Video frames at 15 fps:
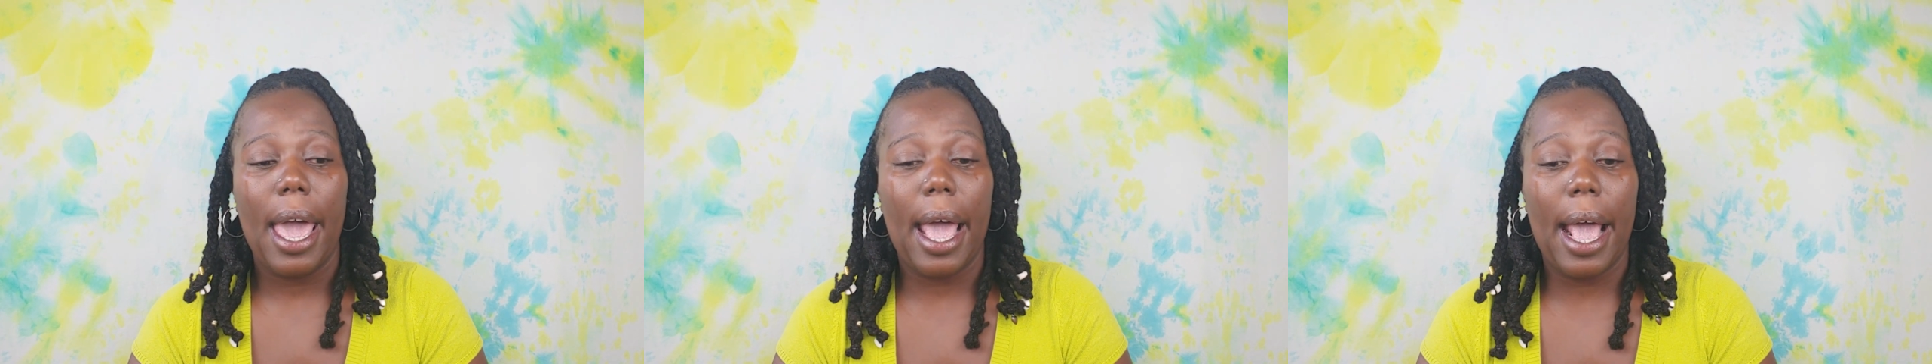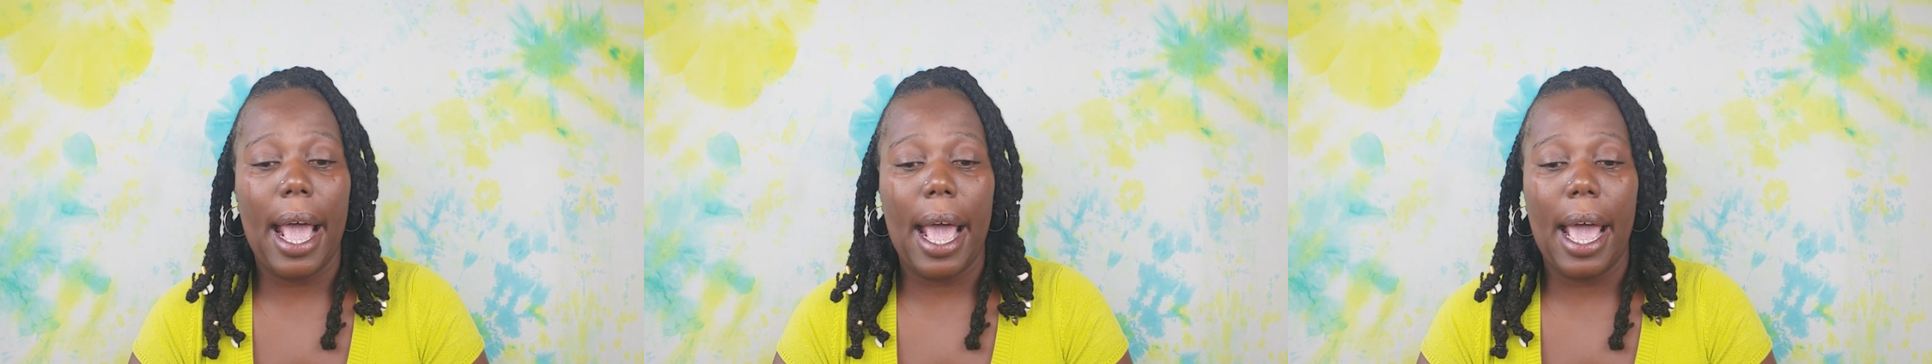
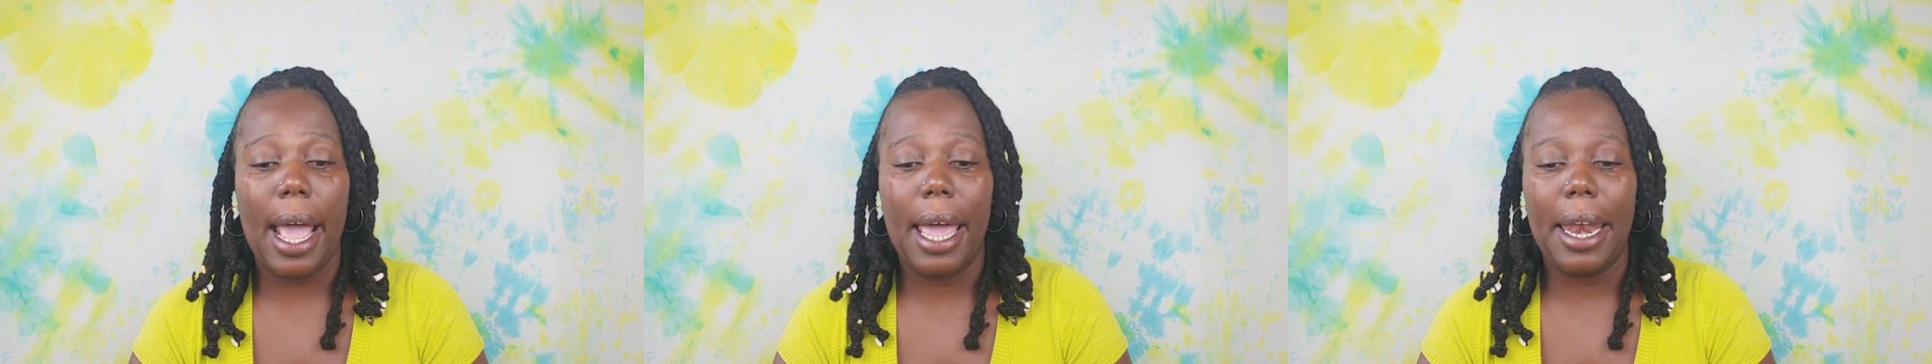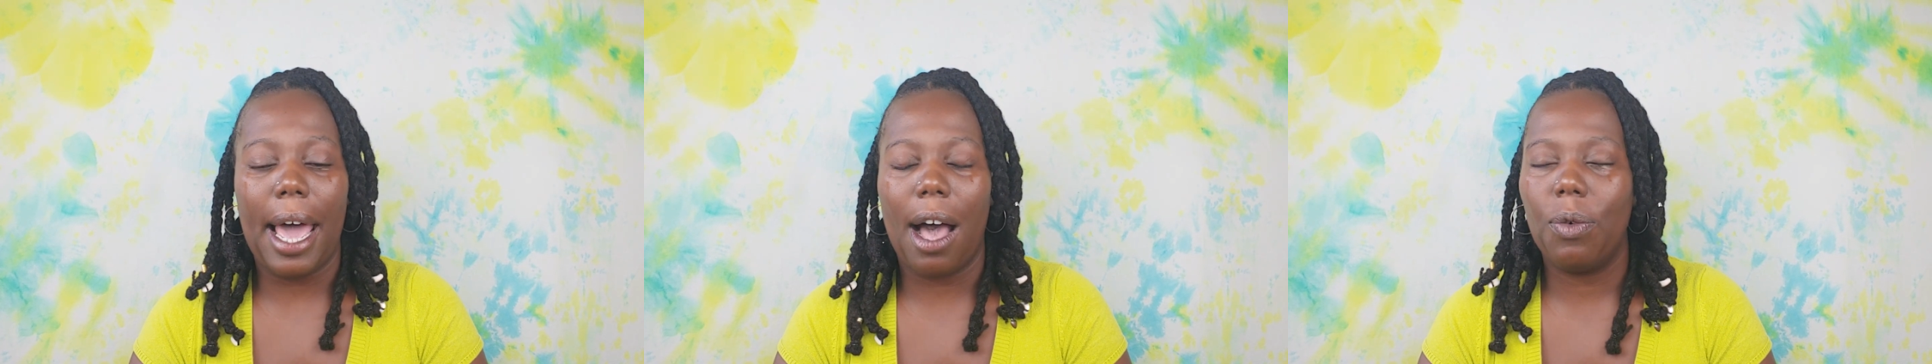
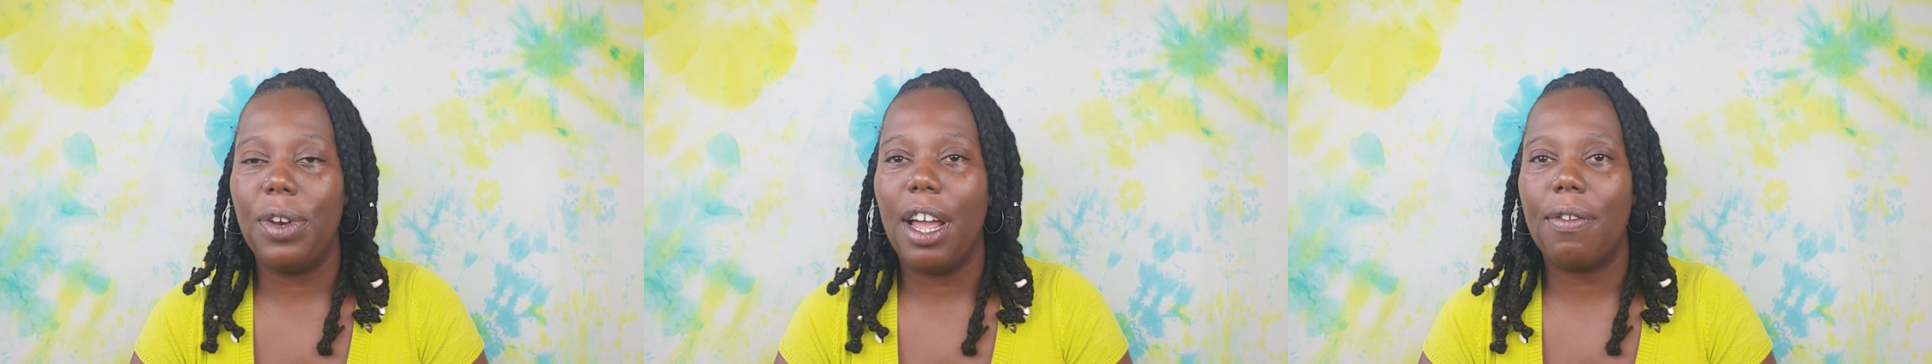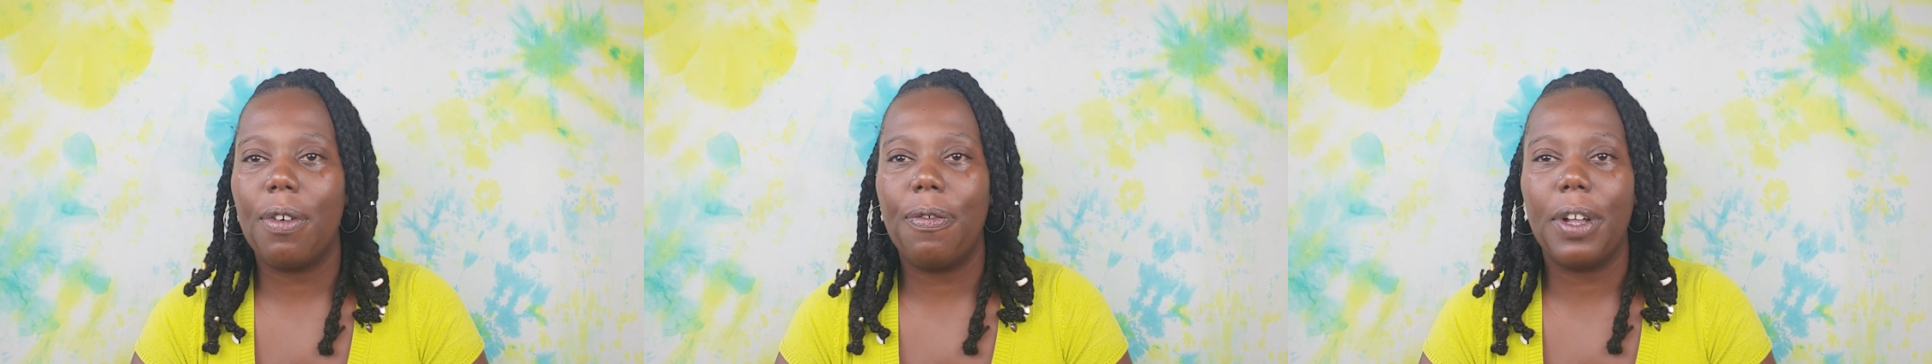And I'll
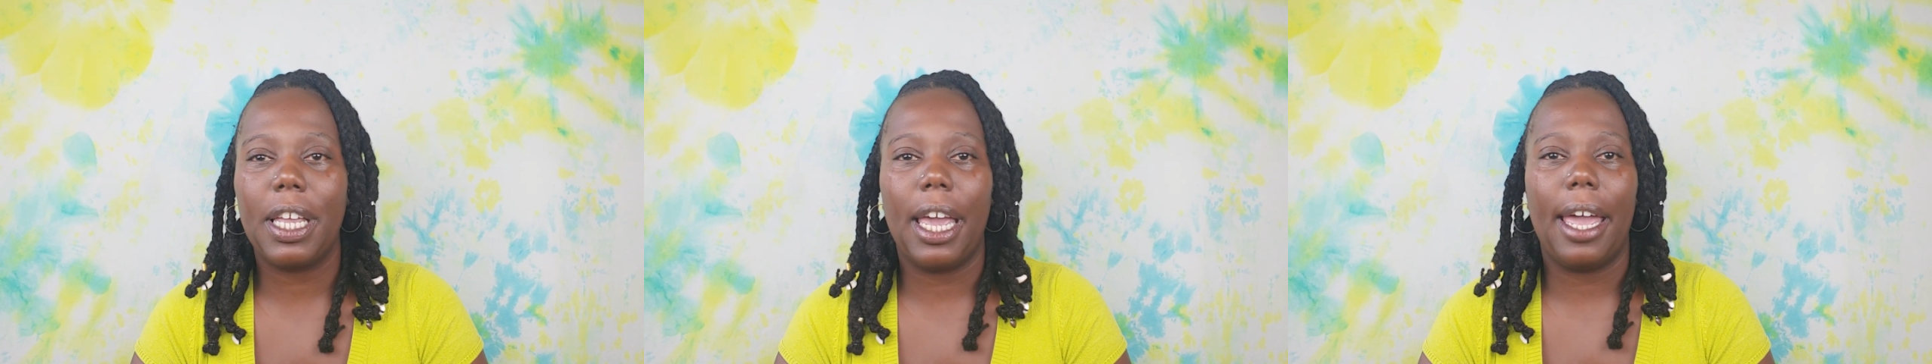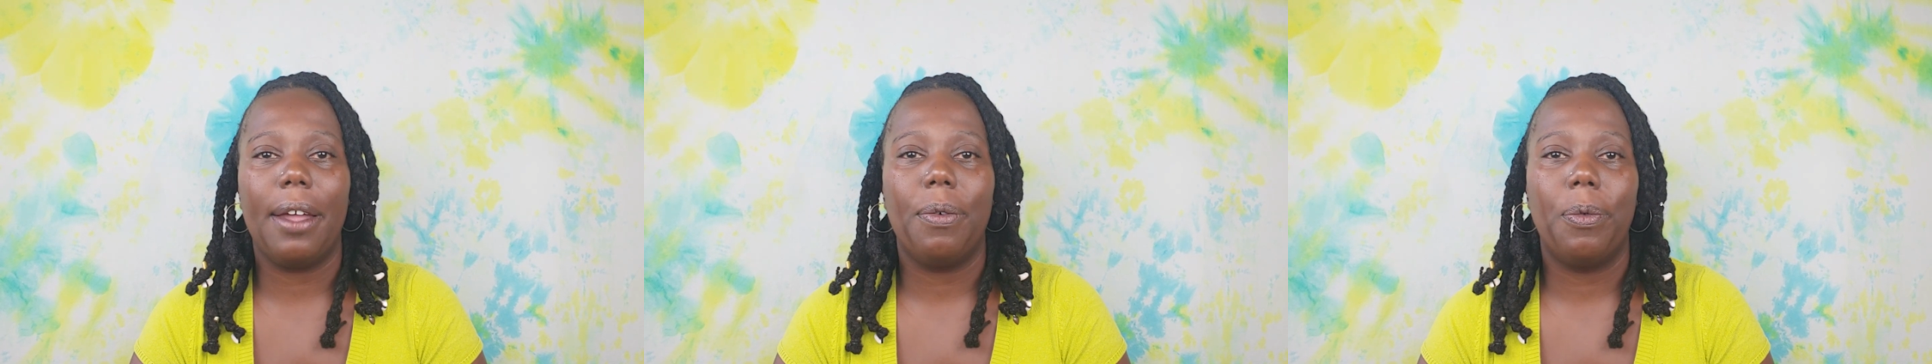never
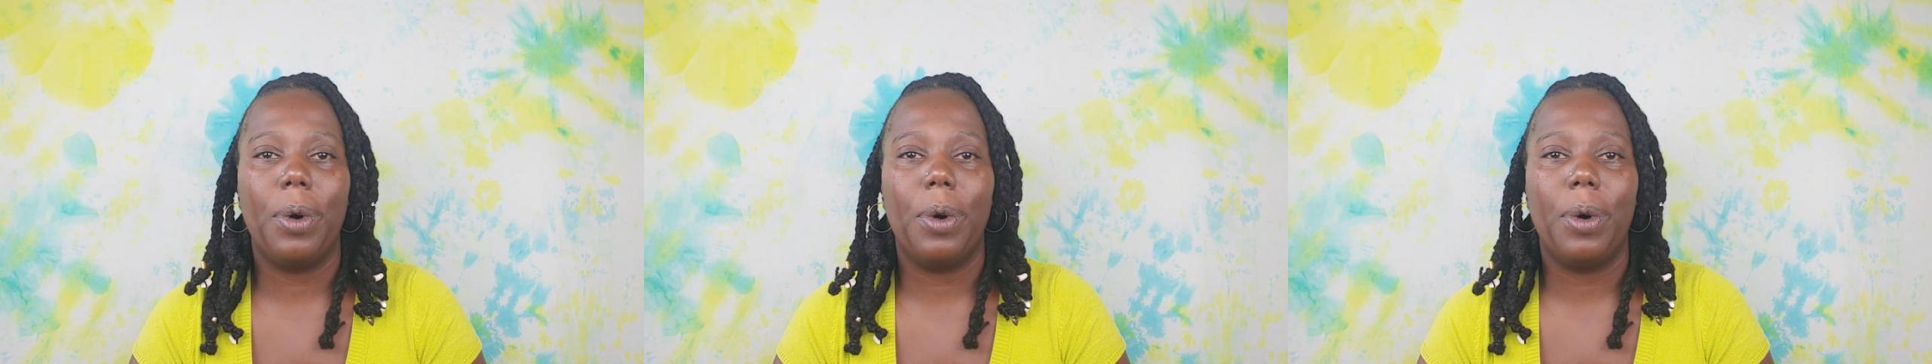forget,